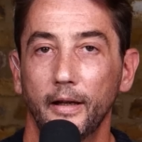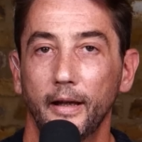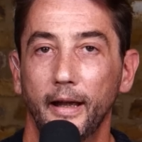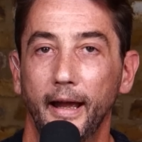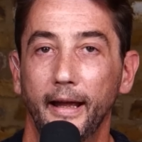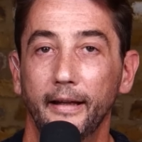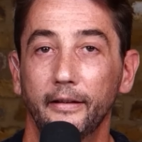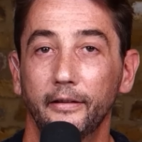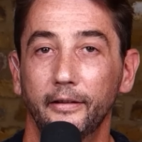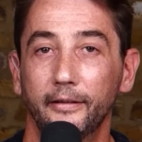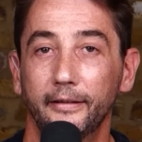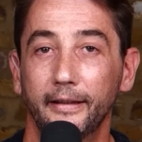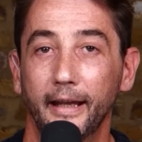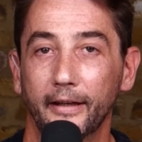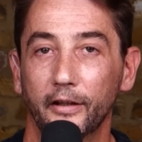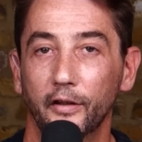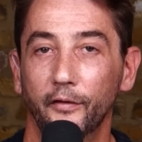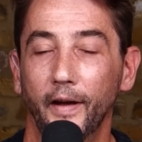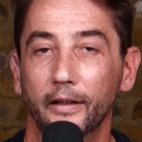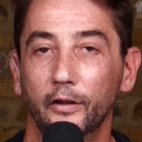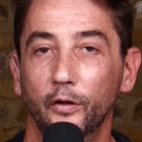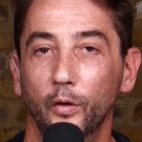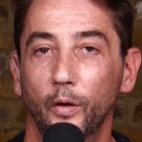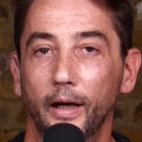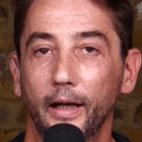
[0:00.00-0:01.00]
And yeah, you've
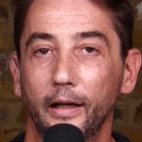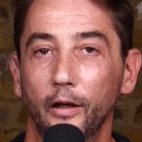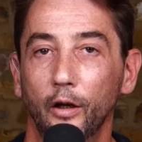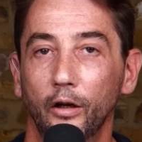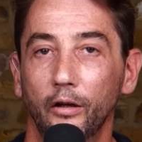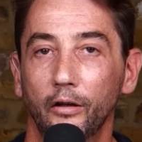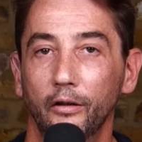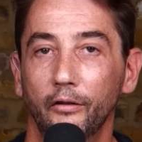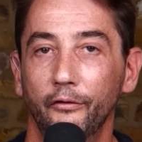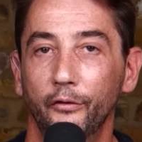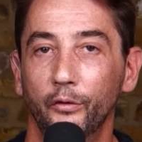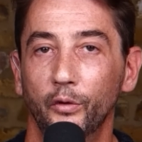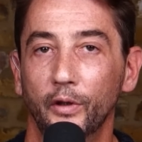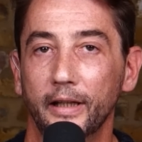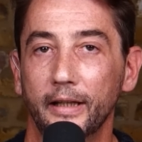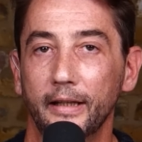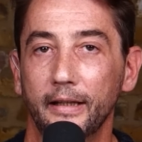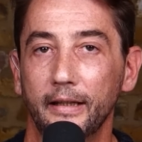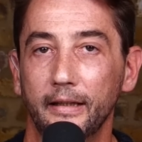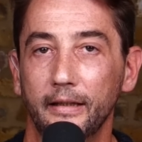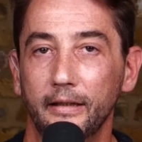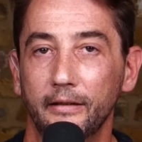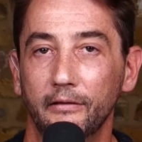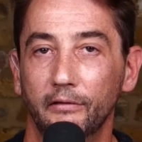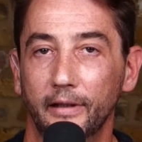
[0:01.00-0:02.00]
had quite a lot of
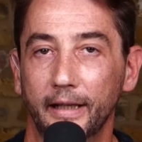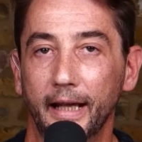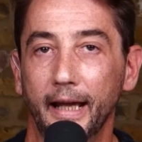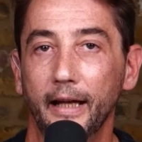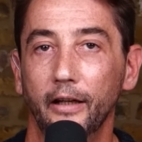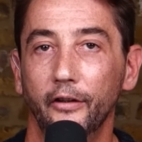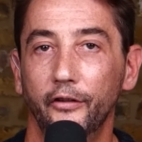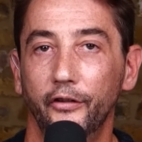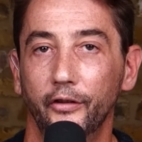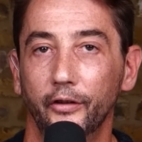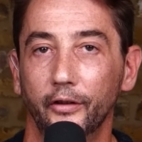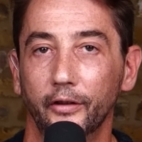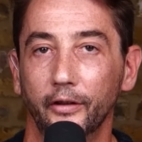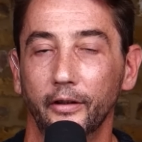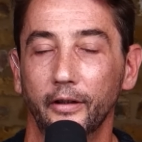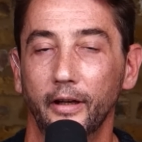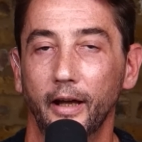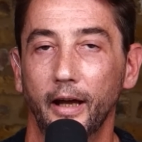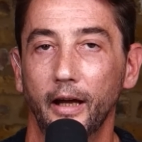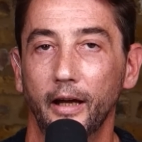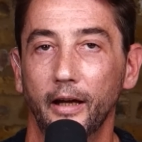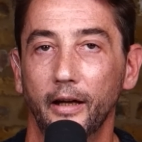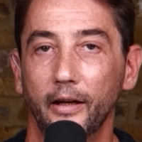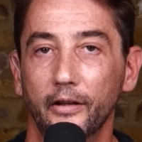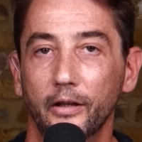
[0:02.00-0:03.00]
re- reaction.
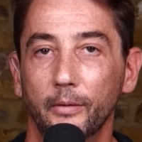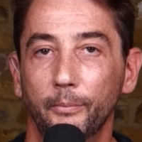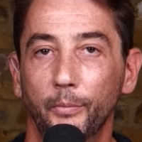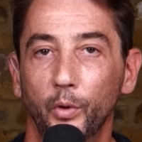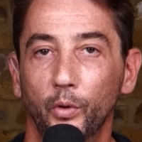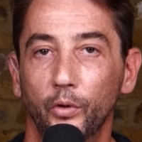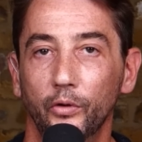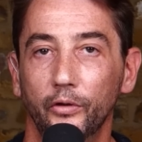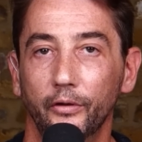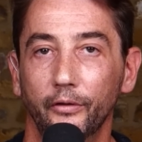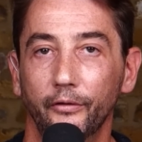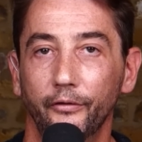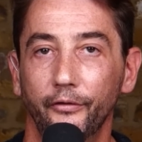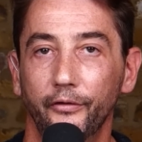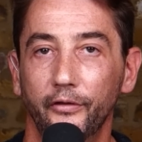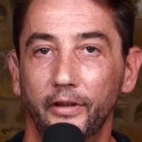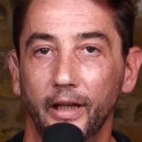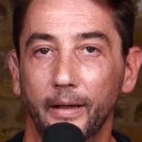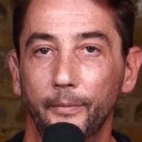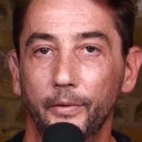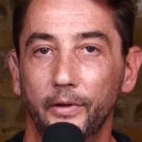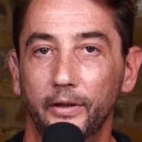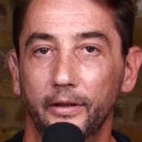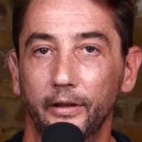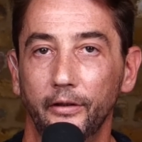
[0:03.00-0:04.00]
Uh, the Board of
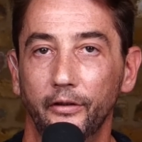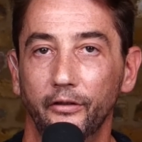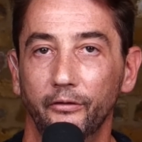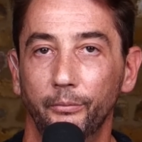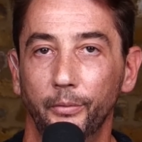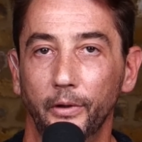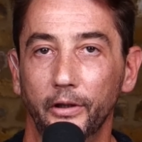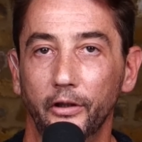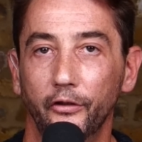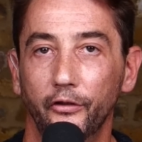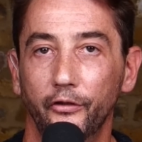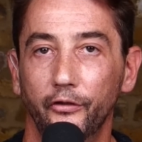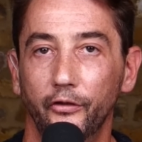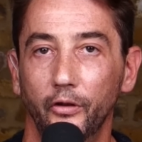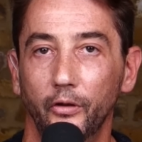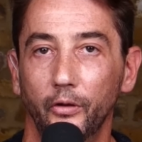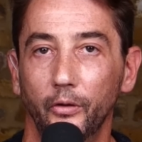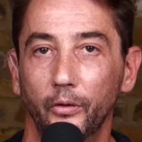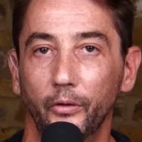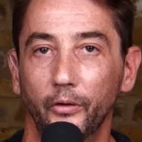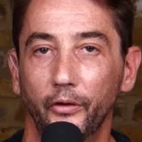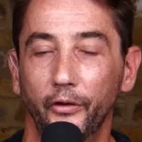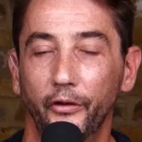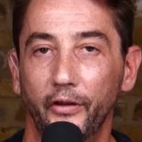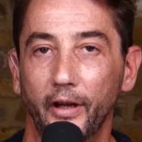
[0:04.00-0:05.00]
Deputies of British
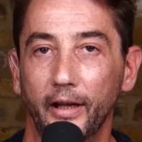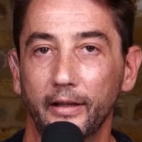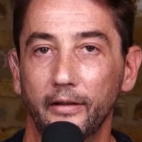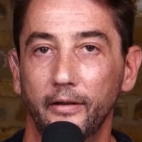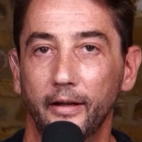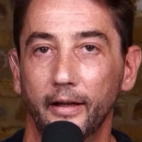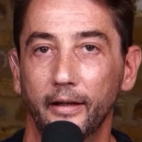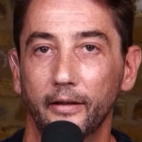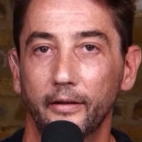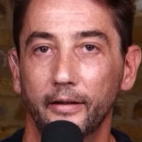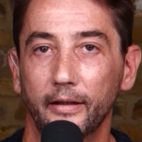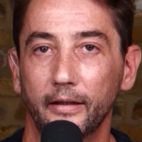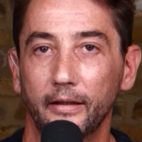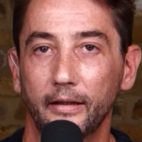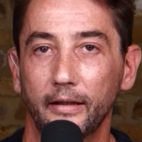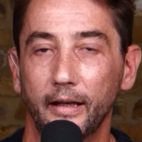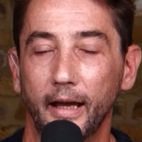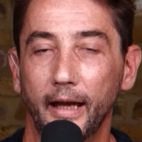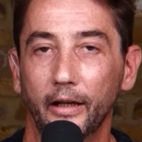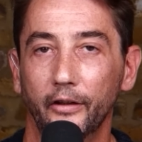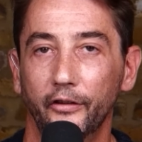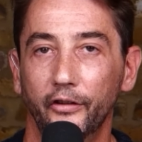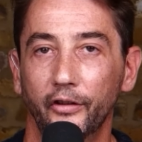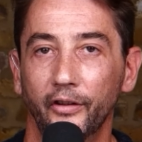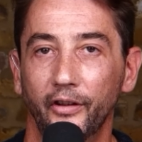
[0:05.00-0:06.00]
Jews said that the
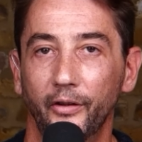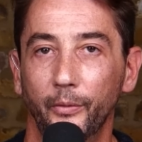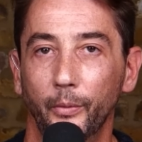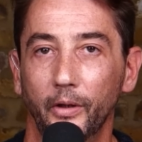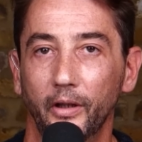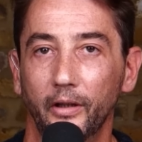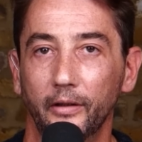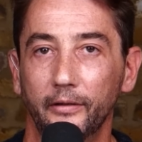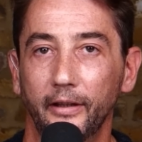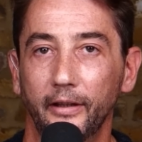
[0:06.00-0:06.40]
actions were